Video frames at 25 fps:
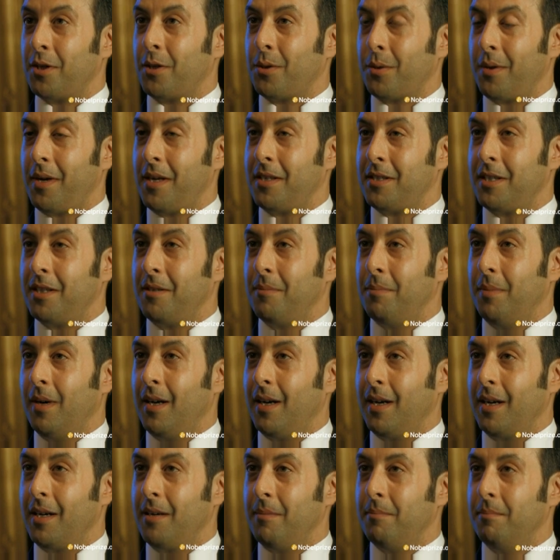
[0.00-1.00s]
created
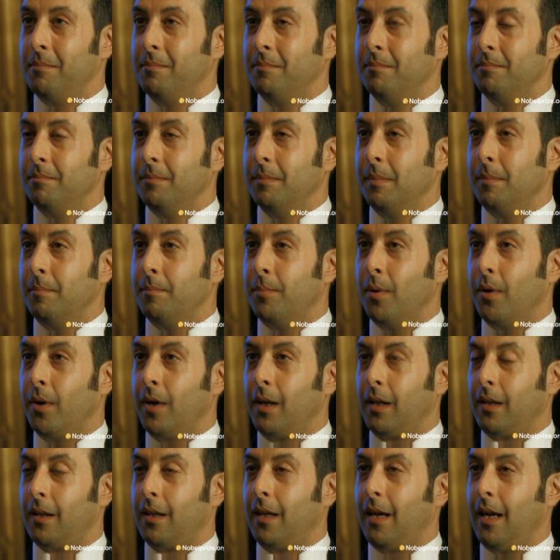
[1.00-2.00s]
by
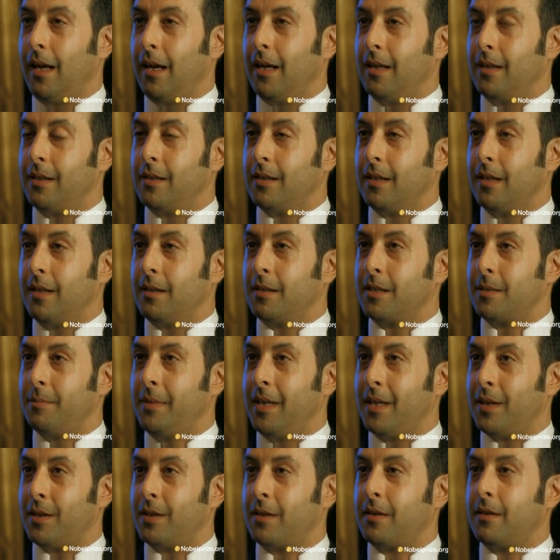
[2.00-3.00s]
Boyle and
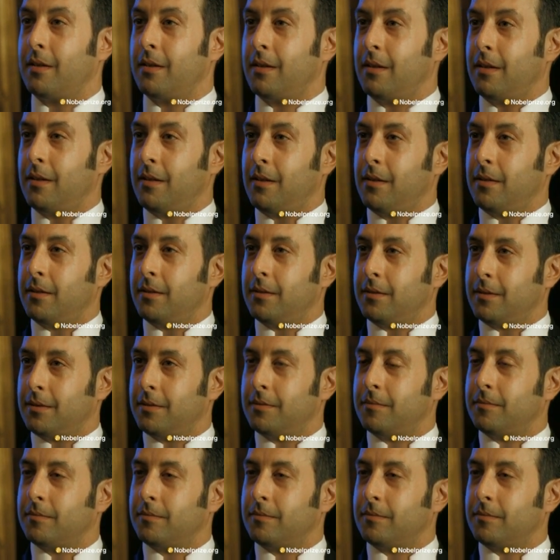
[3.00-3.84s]
Smith. Yes,